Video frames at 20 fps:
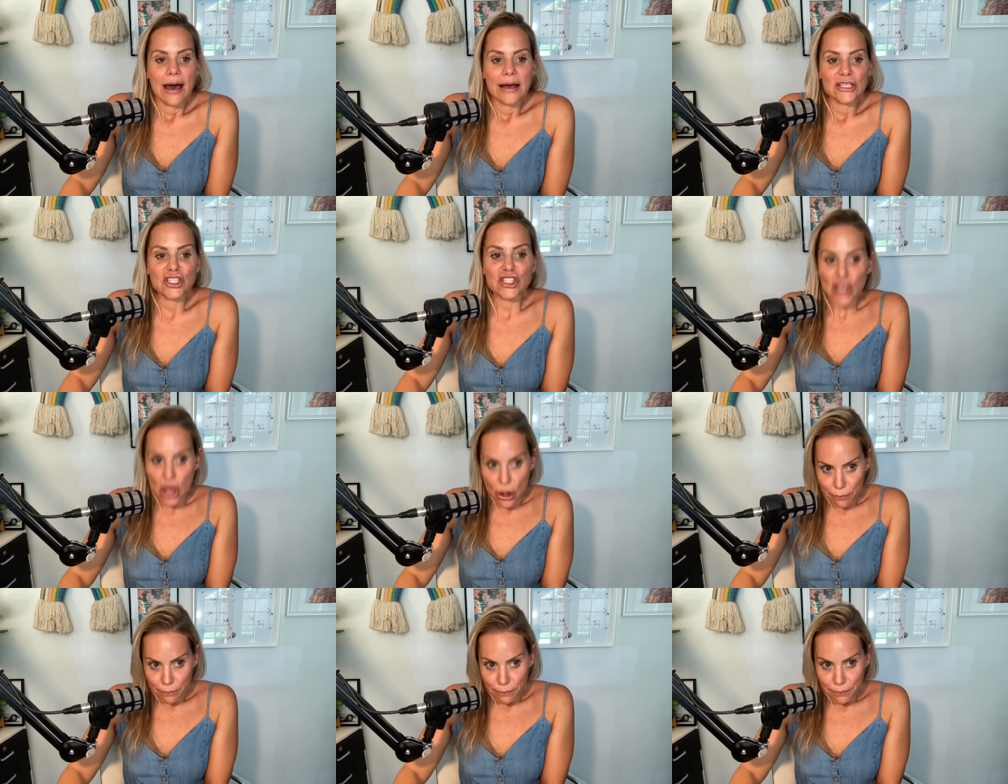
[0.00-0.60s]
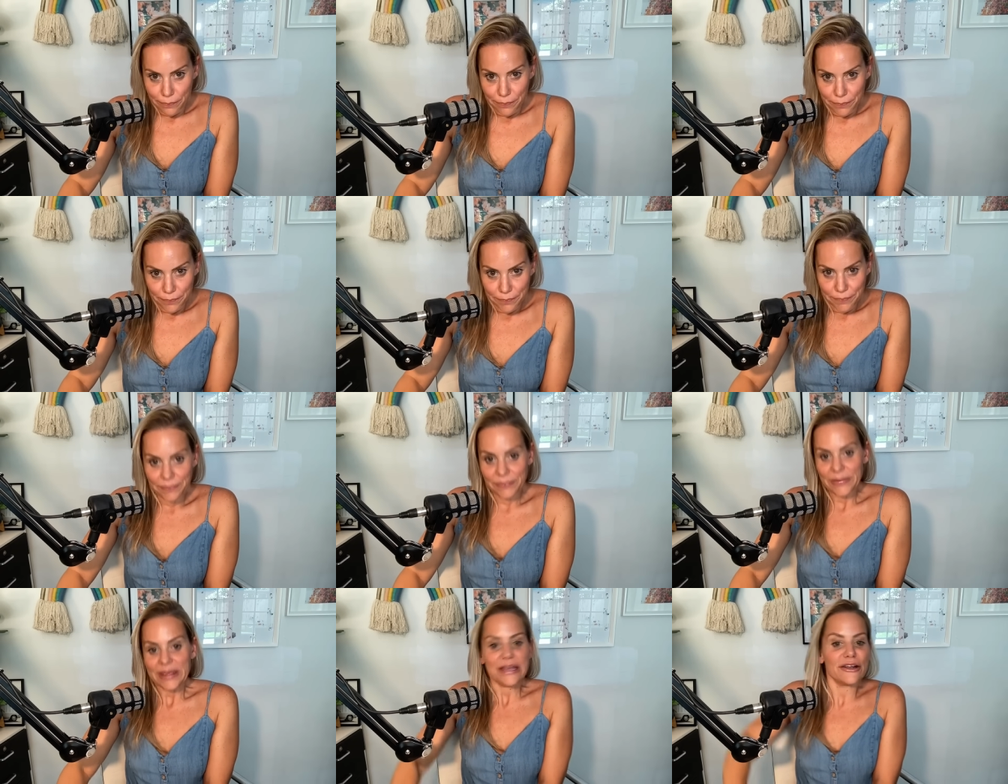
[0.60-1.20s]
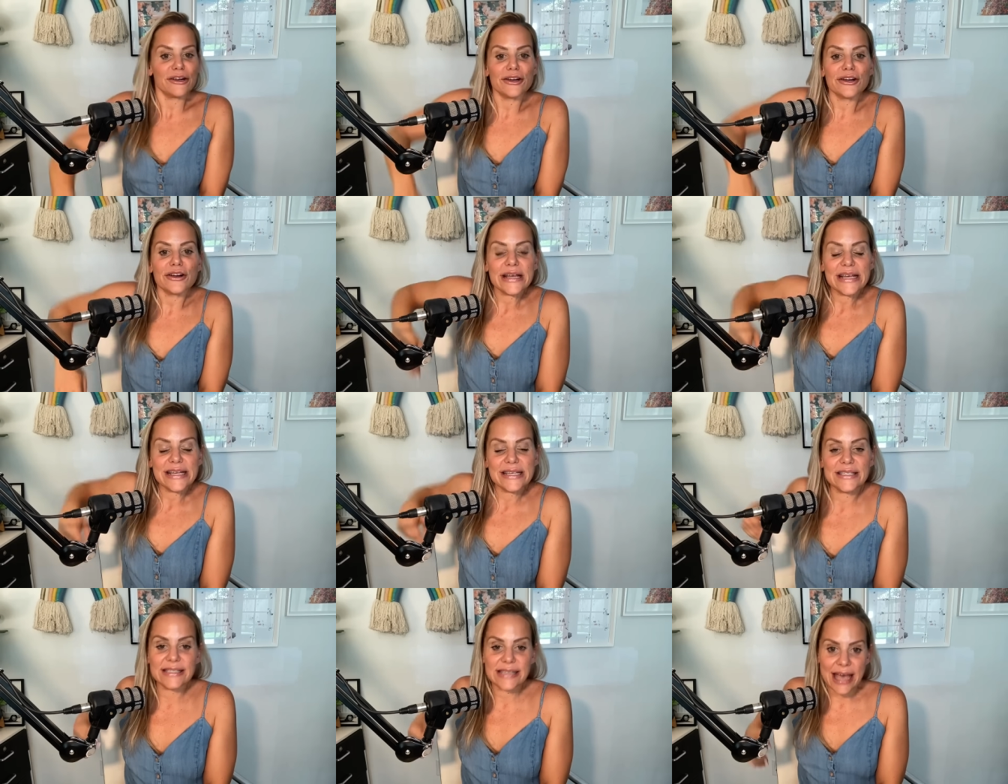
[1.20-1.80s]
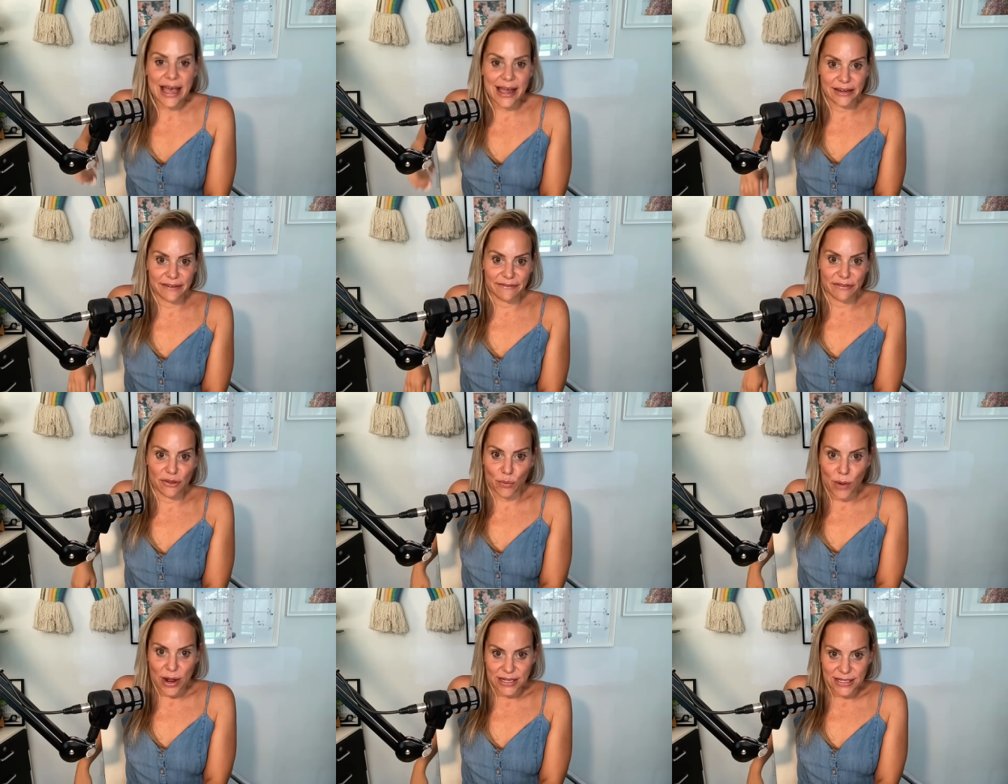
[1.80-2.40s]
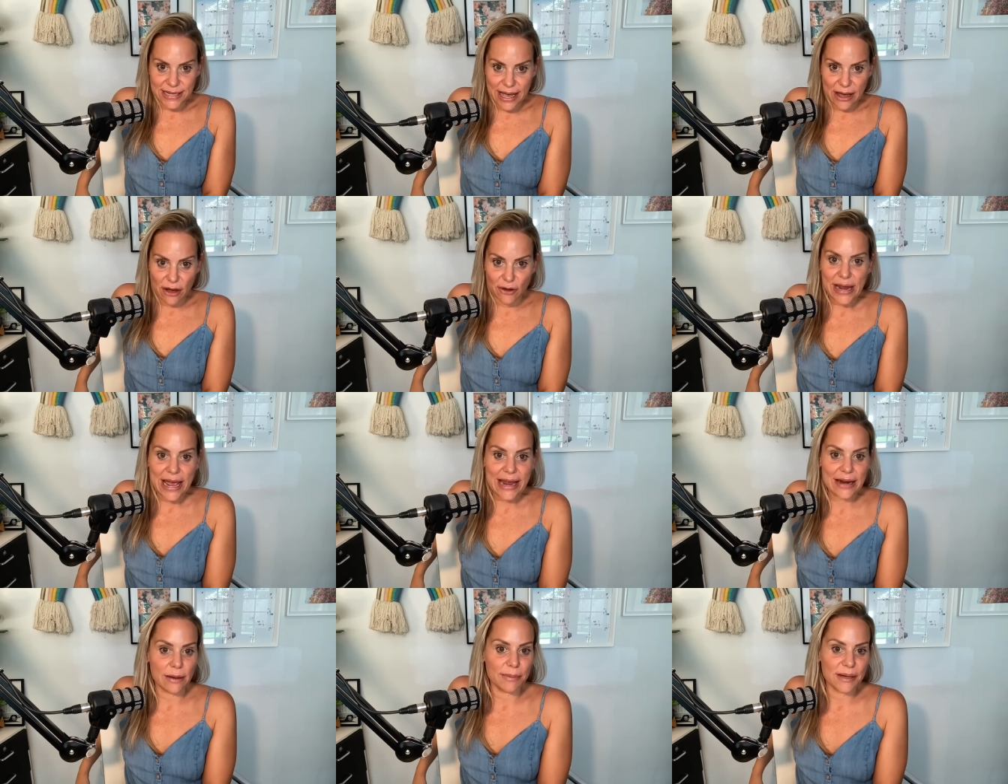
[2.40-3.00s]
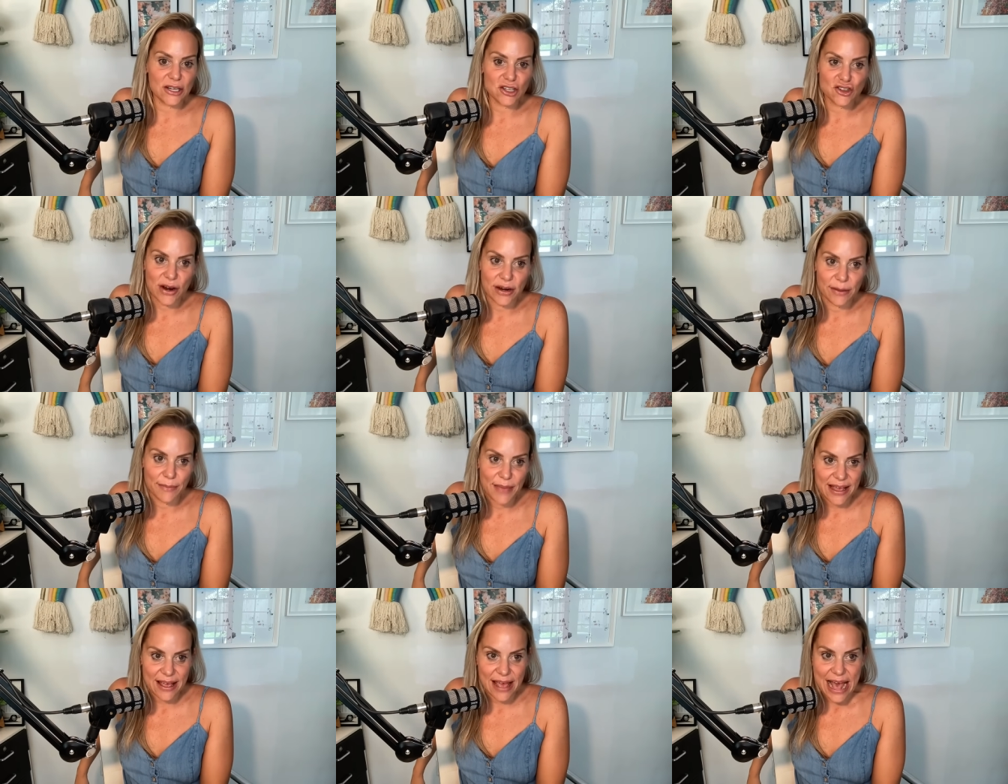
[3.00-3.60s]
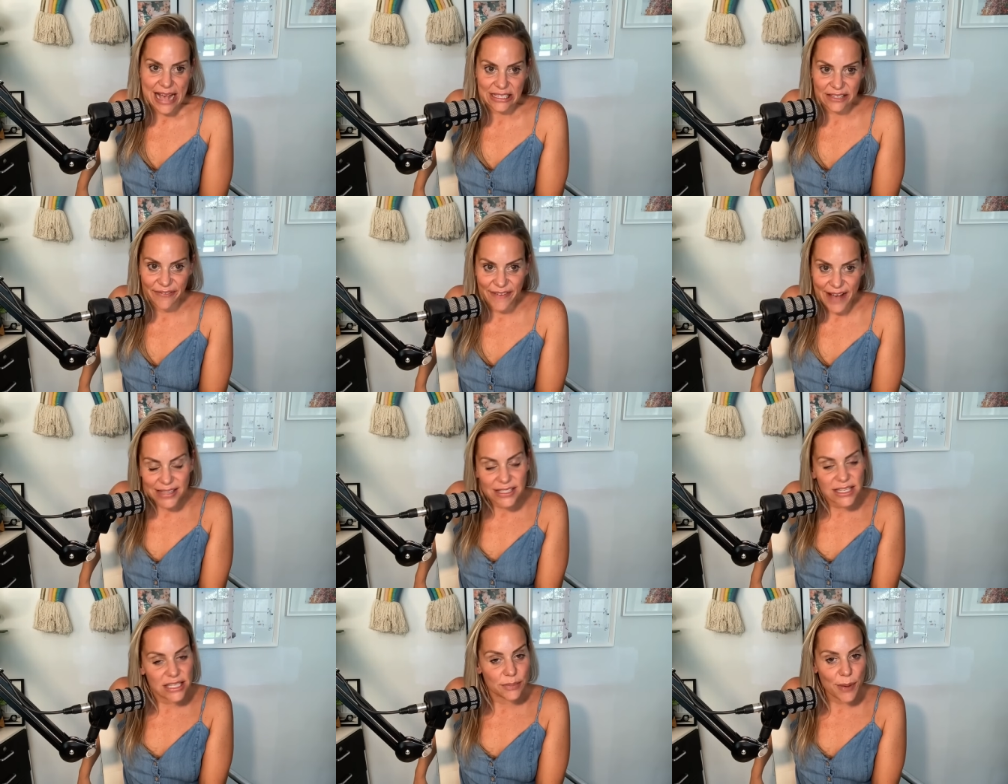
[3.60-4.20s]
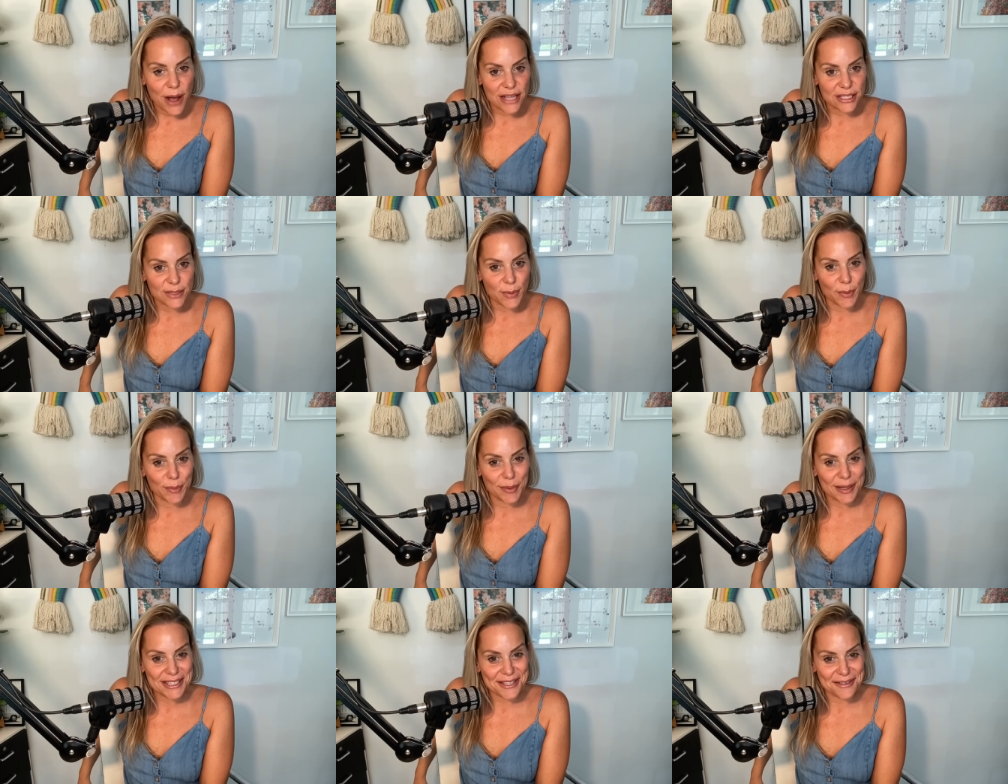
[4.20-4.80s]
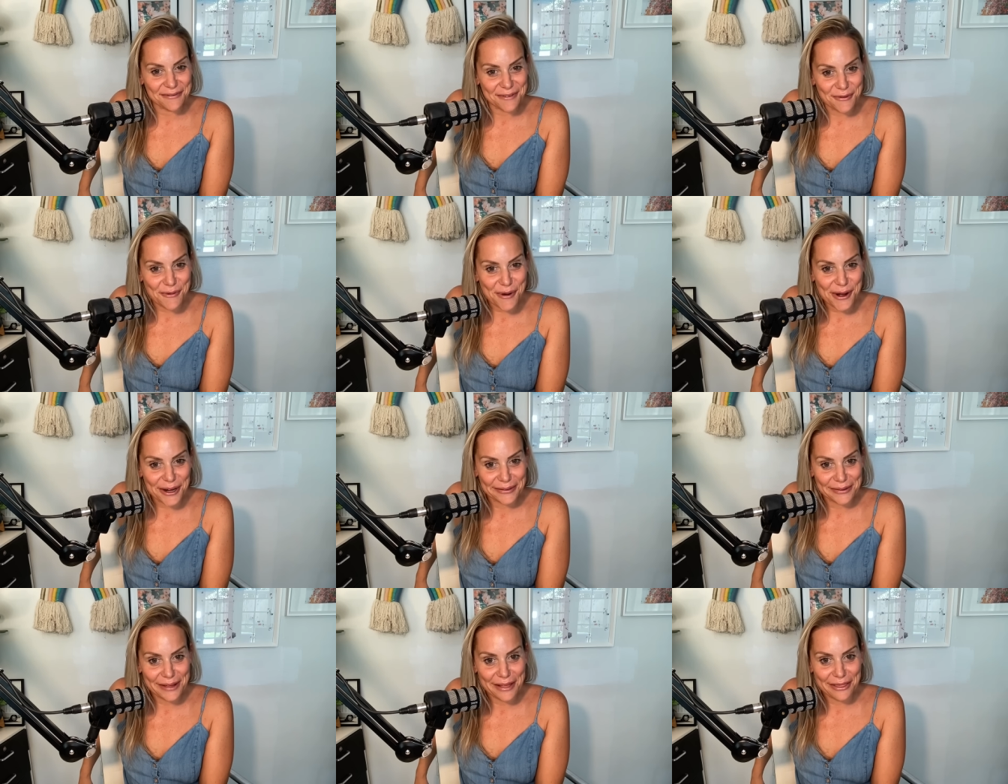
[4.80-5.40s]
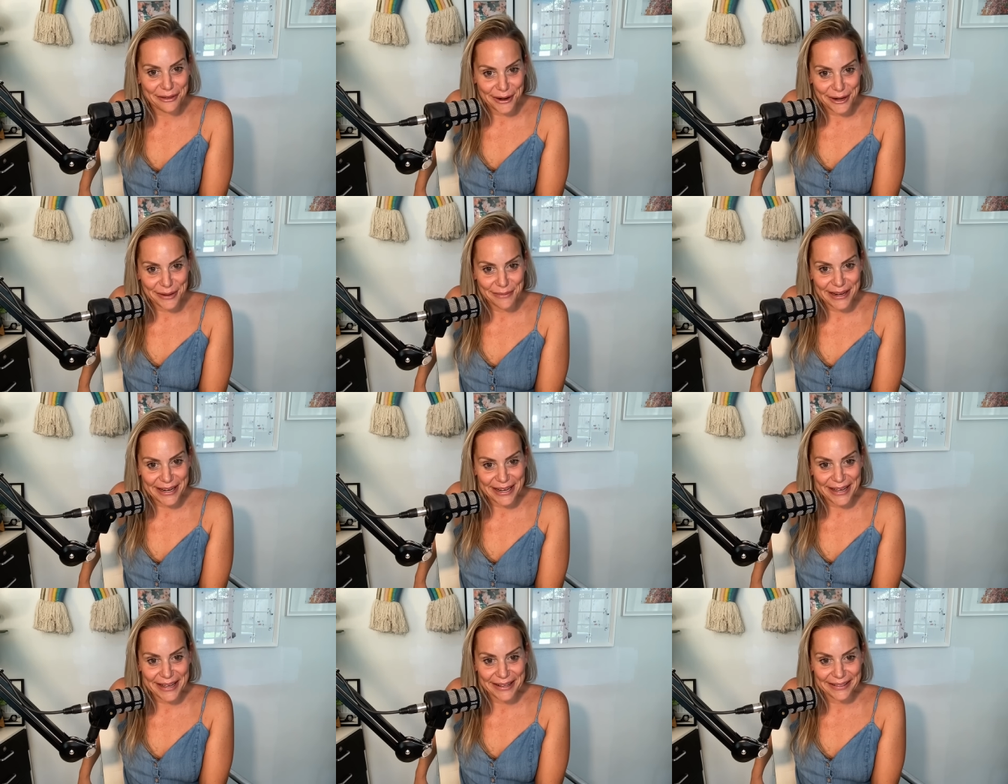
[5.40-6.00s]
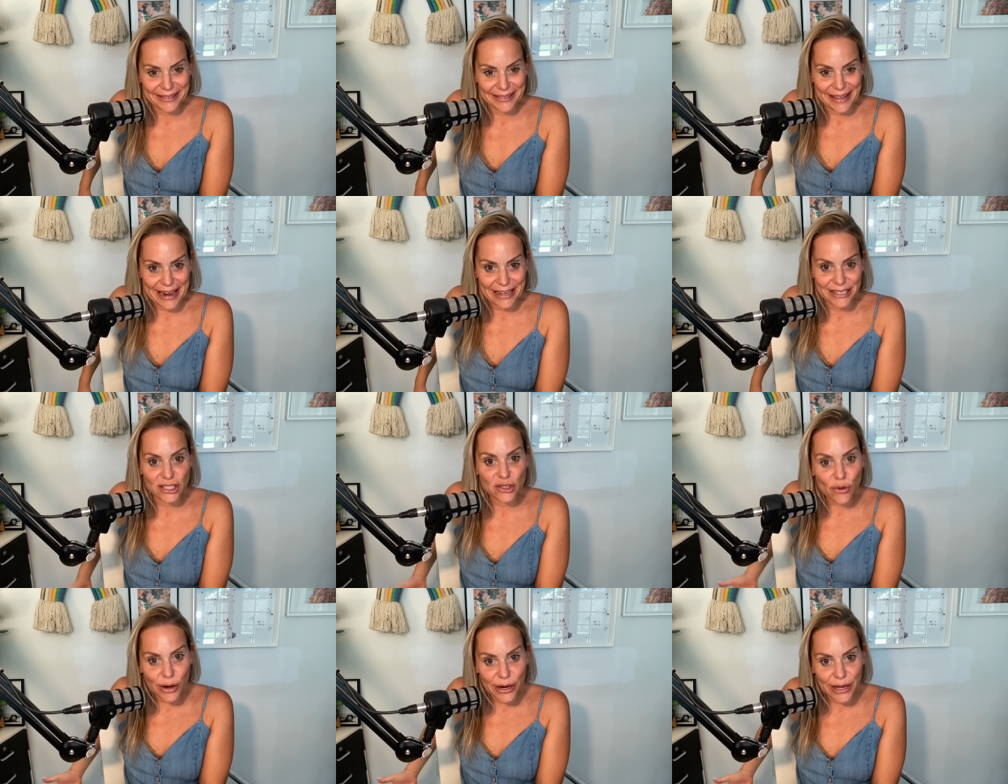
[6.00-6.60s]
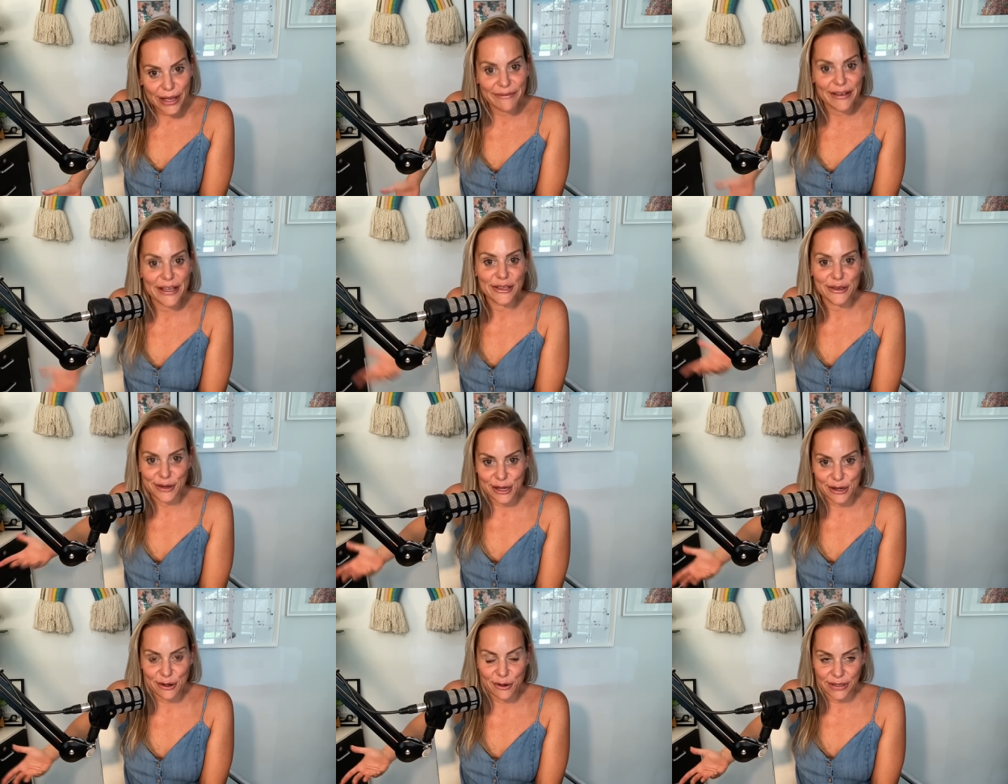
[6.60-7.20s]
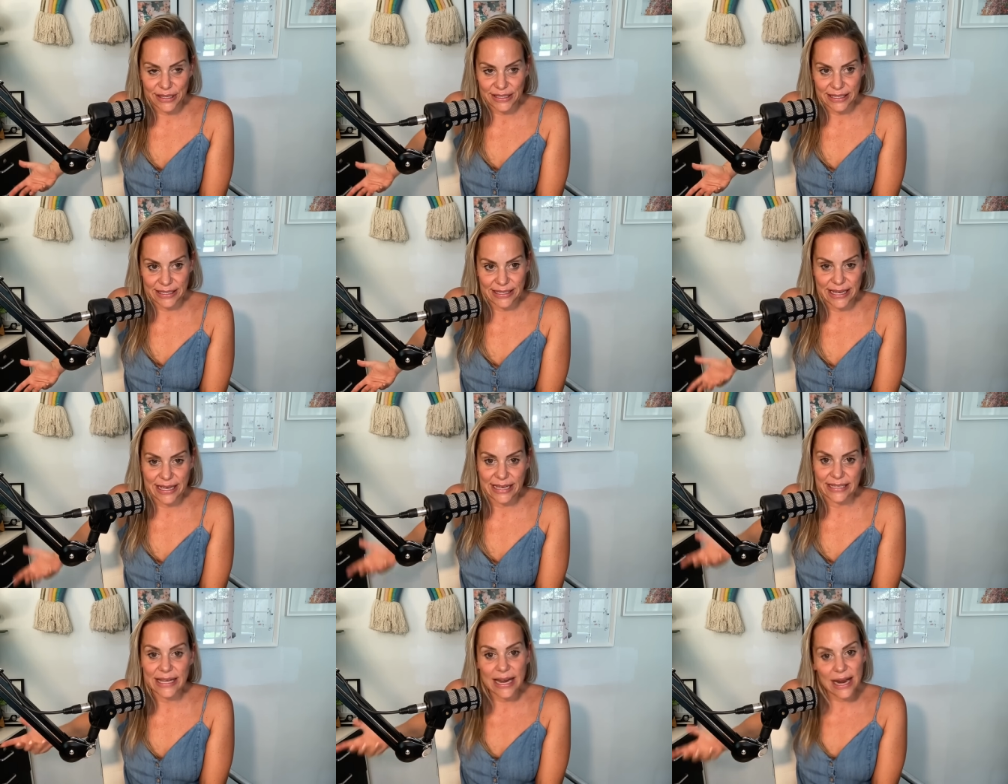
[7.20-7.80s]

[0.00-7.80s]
So here is kind of the rundown, and I'm going to try to make it as fast as possible, because if you want a 30-minute like story of it, you can go listen to his.